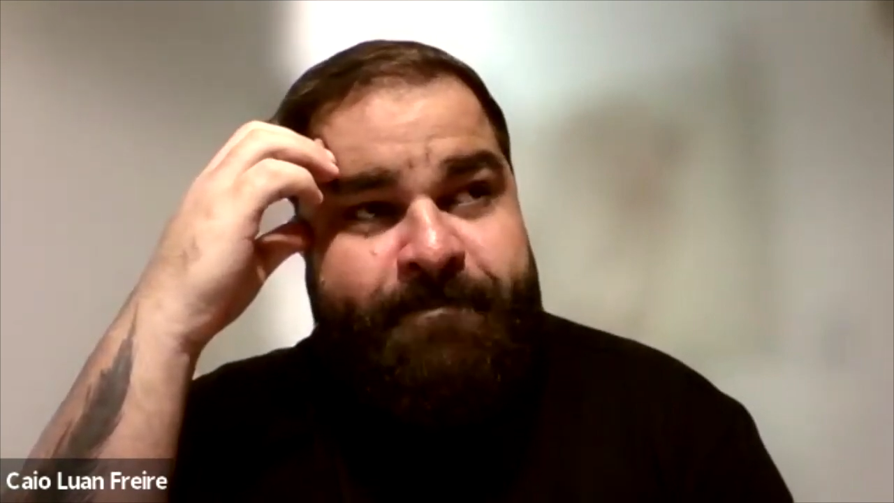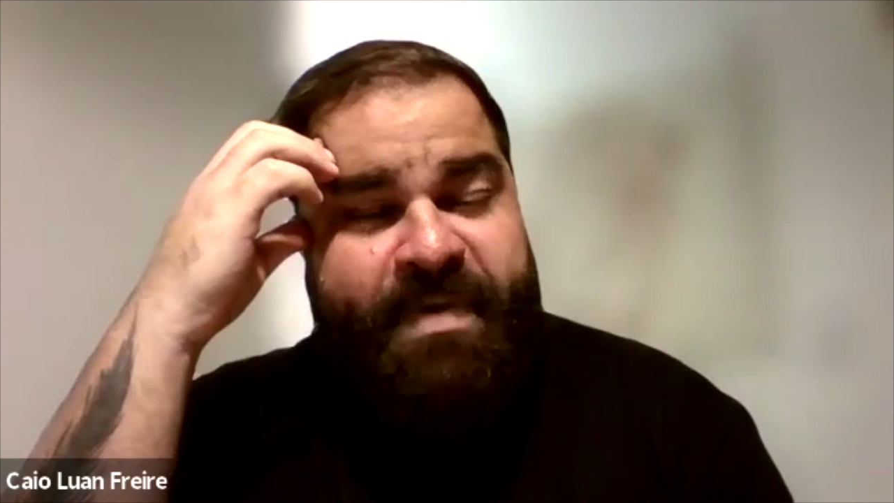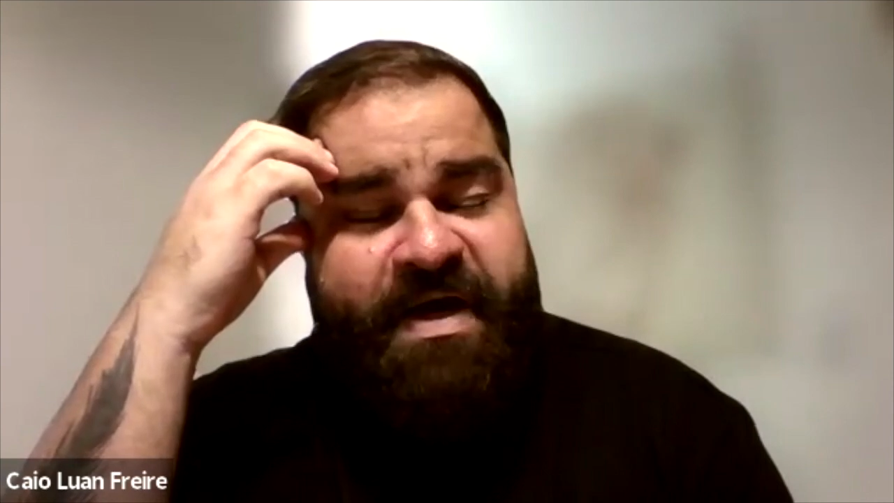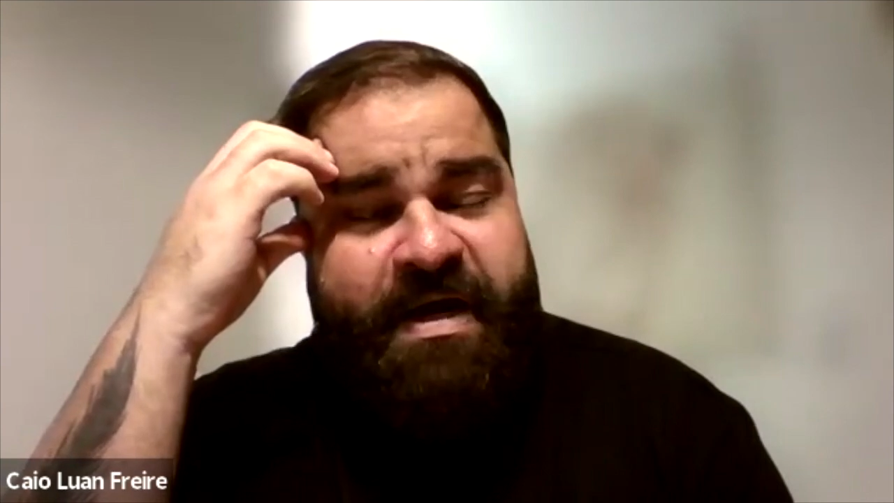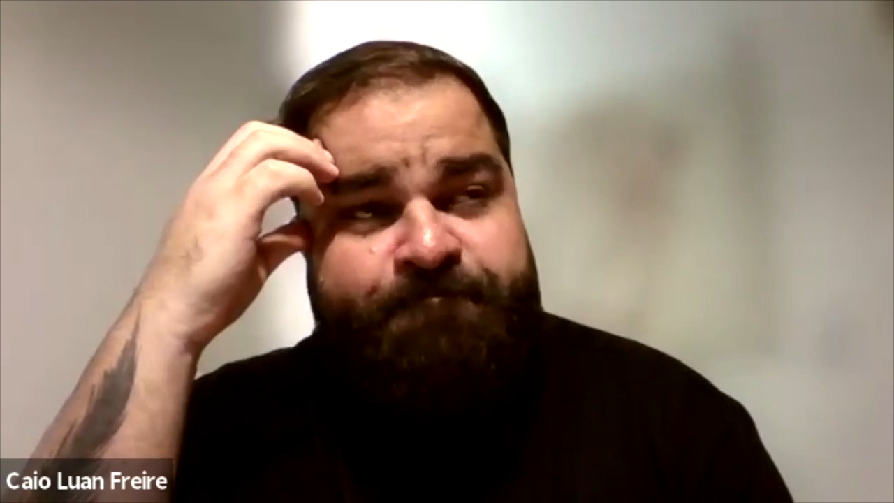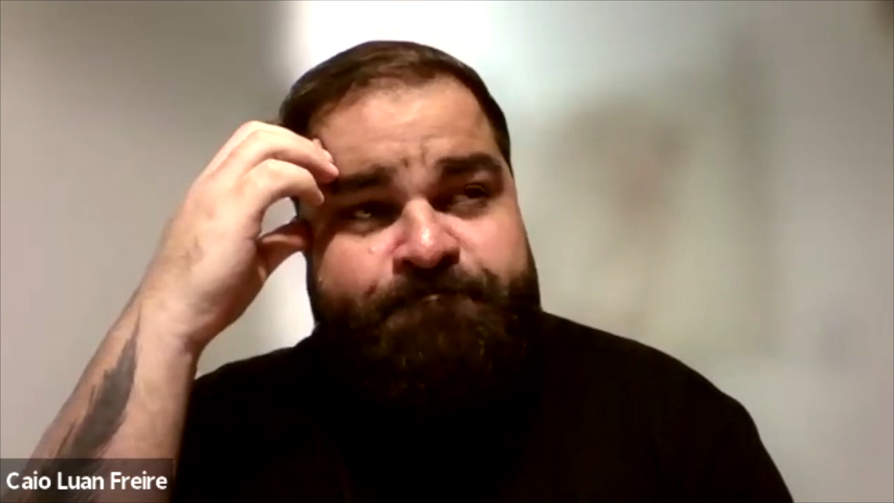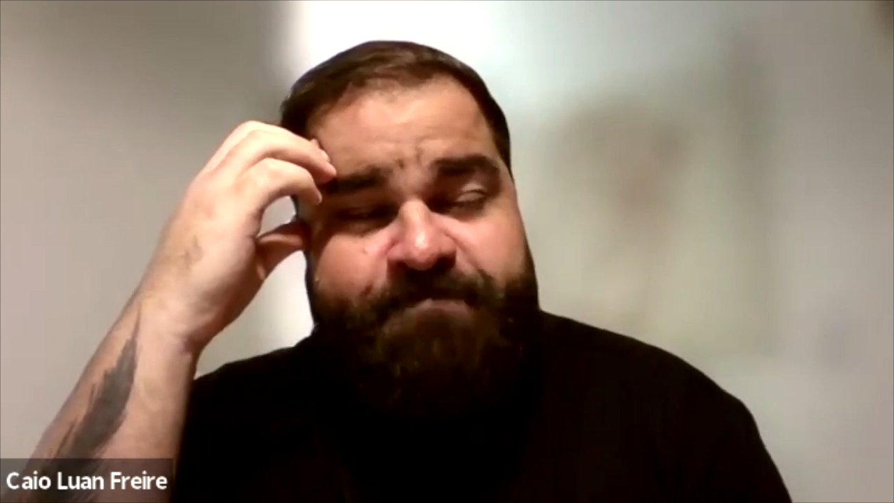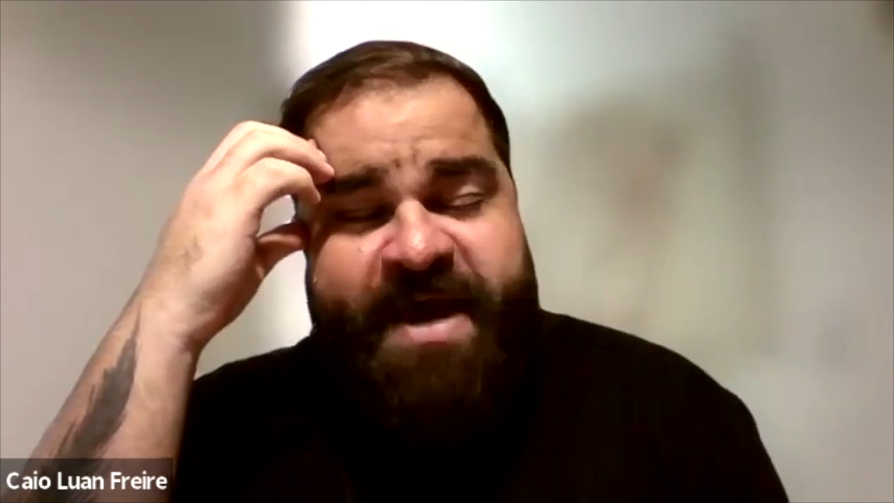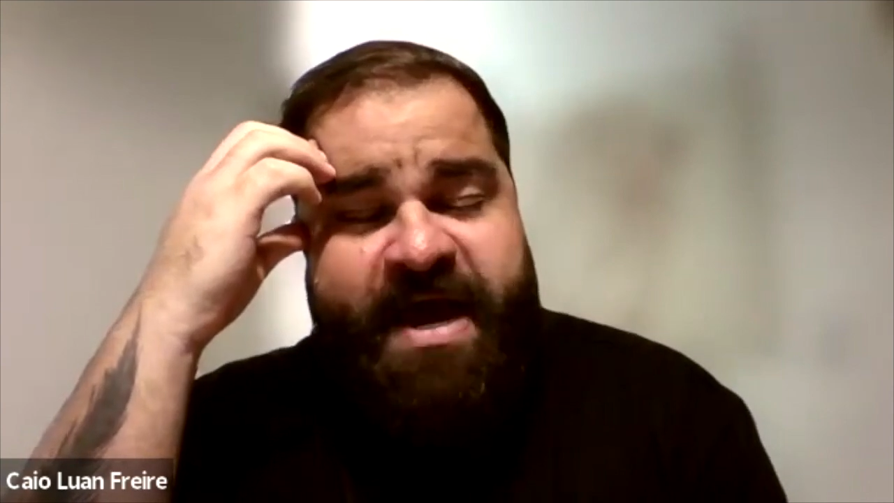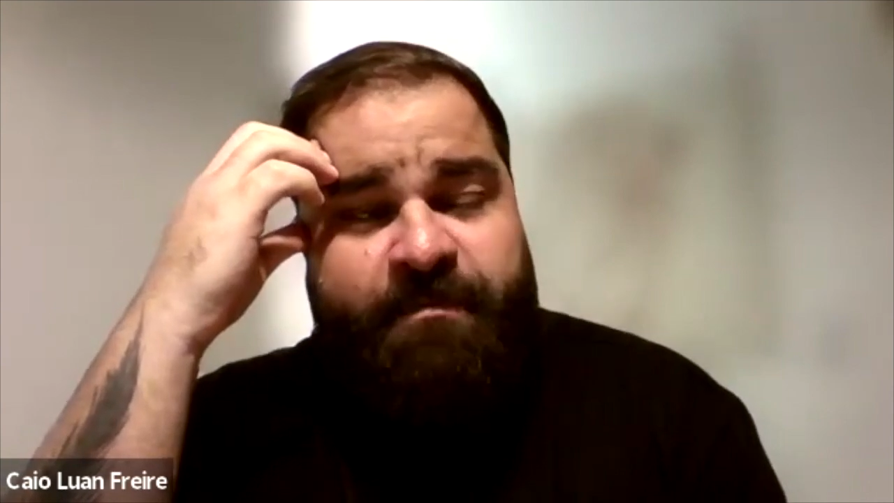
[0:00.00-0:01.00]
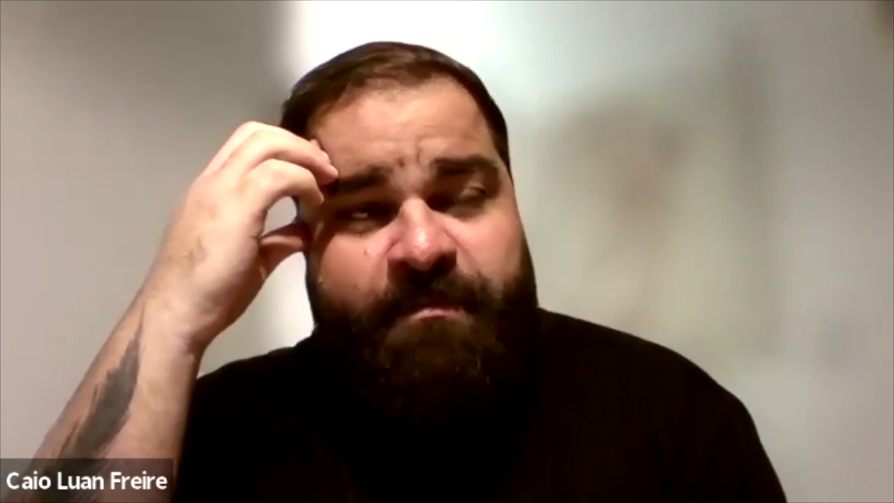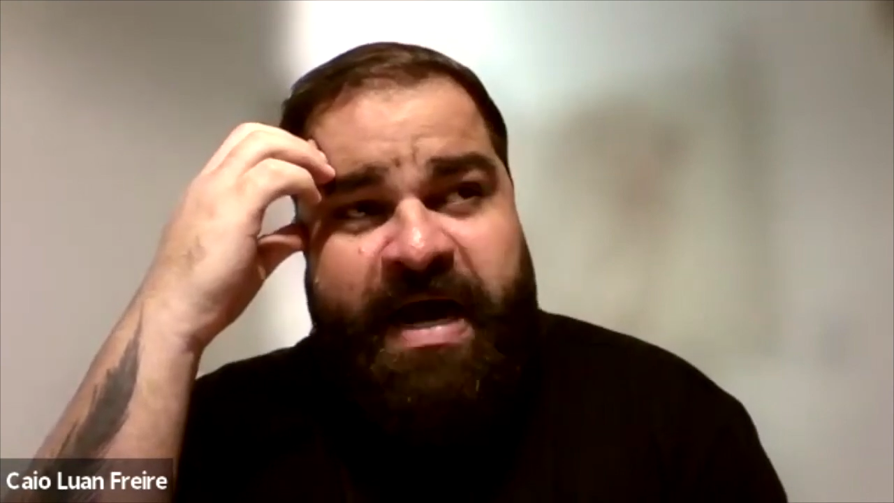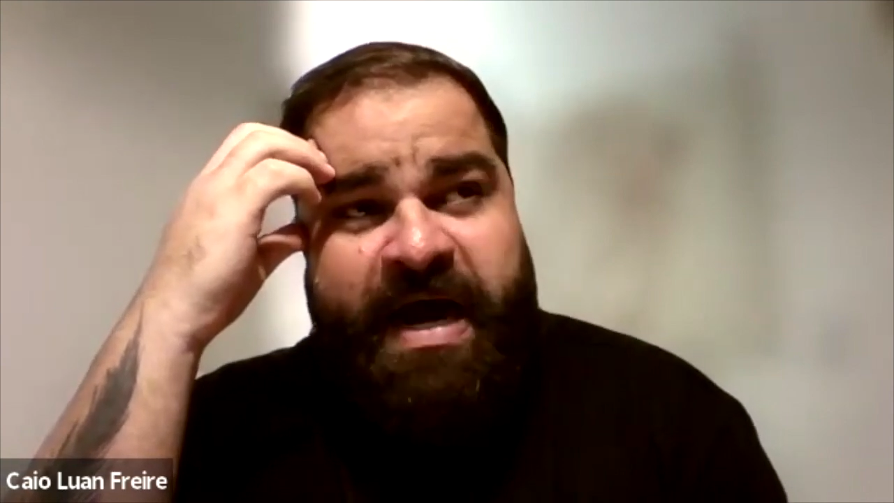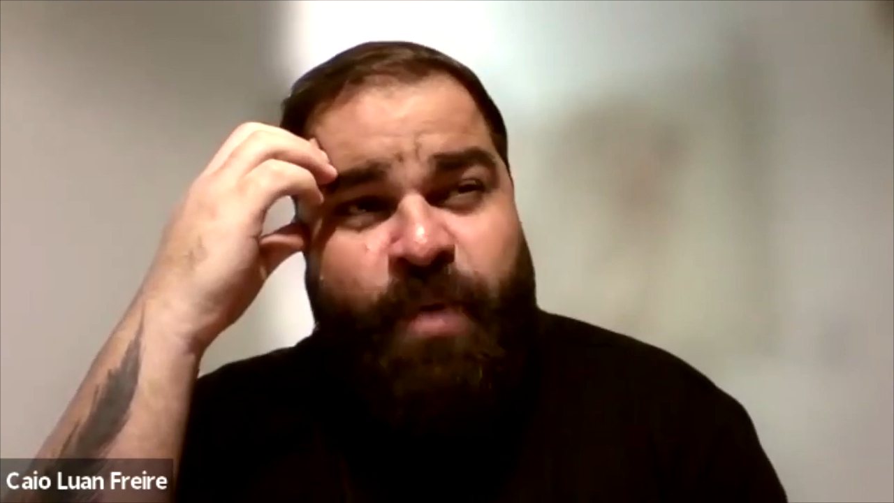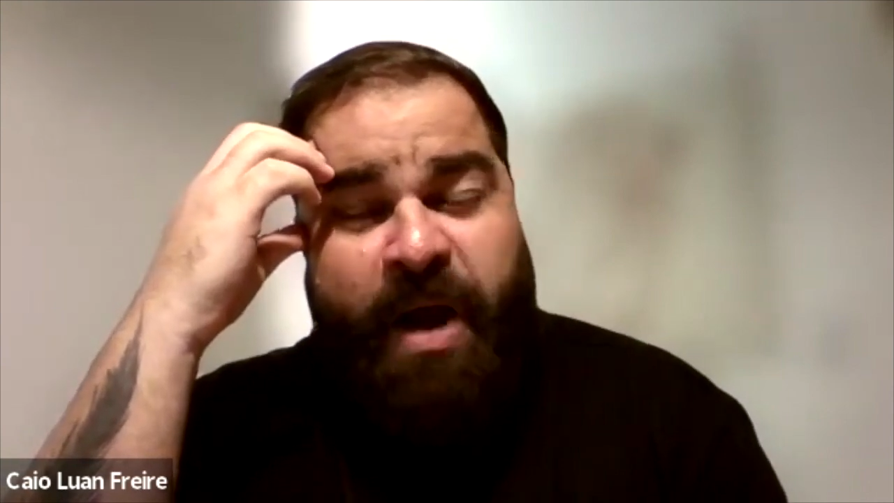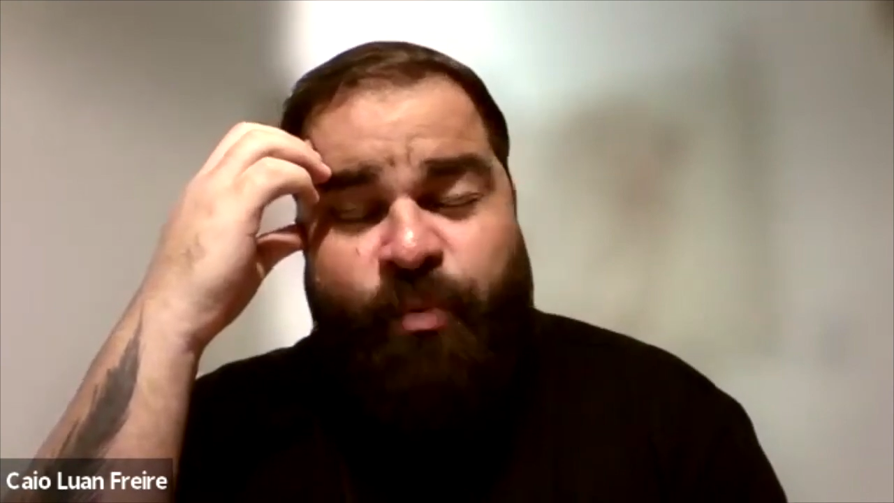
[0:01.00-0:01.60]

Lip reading: but yeah, I